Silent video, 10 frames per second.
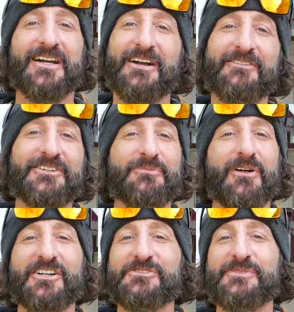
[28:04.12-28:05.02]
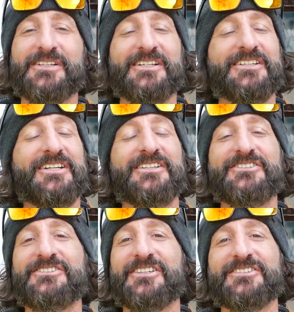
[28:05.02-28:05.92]
everything's blossoming.
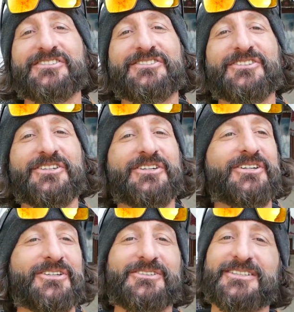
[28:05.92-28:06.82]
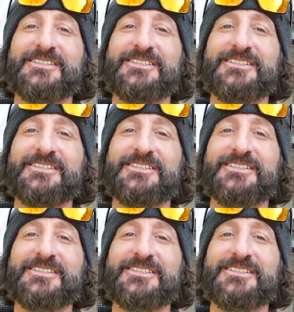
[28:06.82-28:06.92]
It's just so.